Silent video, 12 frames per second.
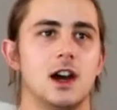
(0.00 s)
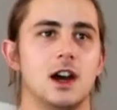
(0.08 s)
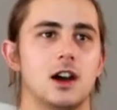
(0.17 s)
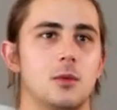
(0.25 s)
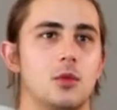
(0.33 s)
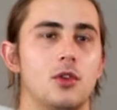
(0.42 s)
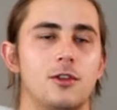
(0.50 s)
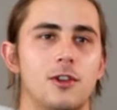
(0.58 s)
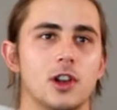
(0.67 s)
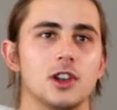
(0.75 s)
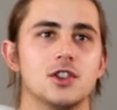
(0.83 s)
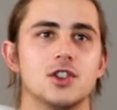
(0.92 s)
uh,
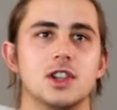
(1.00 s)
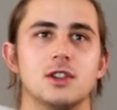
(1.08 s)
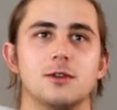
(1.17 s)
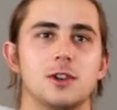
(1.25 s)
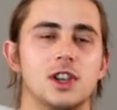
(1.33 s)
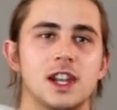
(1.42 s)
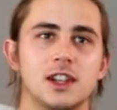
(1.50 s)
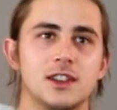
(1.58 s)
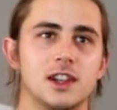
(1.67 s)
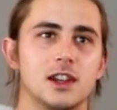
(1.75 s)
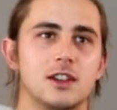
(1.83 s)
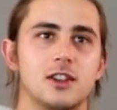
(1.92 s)
morphology,
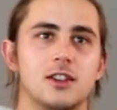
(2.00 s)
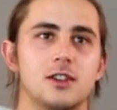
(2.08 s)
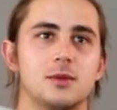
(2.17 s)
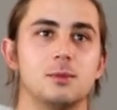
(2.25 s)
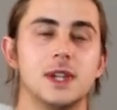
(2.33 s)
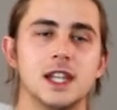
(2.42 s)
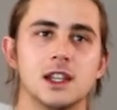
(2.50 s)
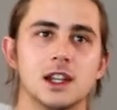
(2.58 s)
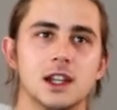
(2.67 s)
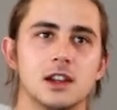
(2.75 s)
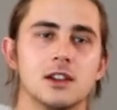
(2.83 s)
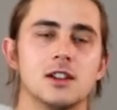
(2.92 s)
phonetics,
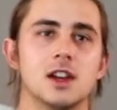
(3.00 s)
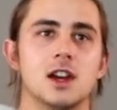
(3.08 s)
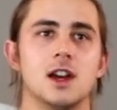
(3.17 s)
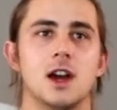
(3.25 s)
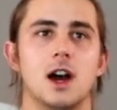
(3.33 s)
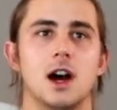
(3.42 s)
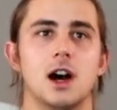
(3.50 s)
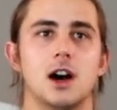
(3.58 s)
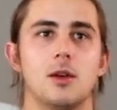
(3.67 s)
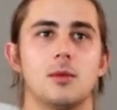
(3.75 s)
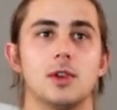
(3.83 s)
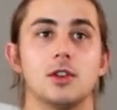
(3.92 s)
meaning.
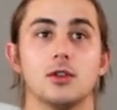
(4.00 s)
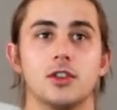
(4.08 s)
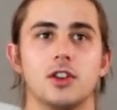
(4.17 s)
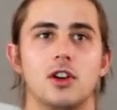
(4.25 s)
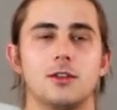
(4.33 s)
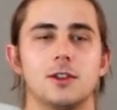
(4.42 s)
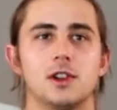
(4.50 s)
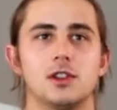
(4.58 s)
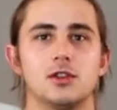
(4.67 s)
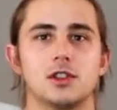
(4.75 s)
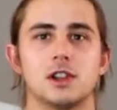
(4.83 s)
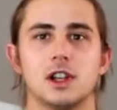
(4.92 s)
Um, it also
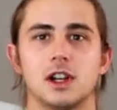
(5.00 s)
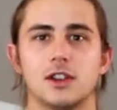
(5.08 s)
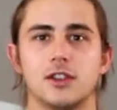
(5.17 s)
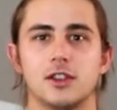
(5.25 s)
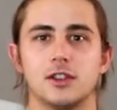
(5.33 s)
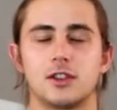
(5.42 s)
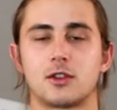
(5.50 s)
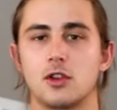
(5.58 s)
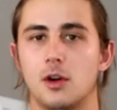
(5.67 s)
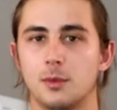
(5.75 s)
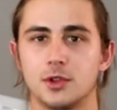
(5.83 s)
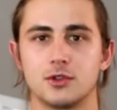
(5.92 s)
often utilizes
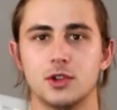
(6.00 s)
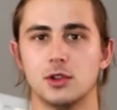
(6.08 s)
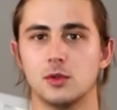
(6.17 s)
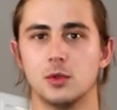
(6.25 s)
carpentry or